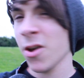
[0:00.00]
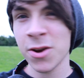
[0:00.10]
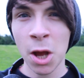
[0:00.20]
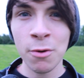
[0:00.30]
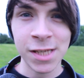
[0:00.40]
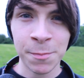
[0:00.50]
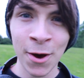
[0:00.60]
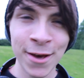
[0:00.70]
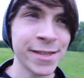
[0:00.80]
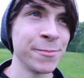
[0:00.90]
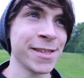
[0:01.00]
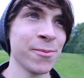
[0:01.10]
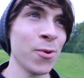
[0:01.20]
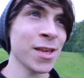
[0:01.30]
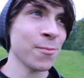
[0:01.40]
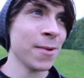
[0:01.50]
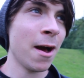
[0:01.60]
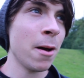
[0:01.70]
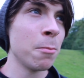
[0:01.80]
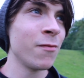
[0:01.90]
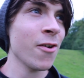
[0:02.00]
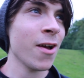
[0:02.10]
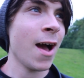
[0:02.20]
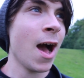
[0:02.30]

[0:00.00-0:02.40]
a very nosy person, which is why I absolutely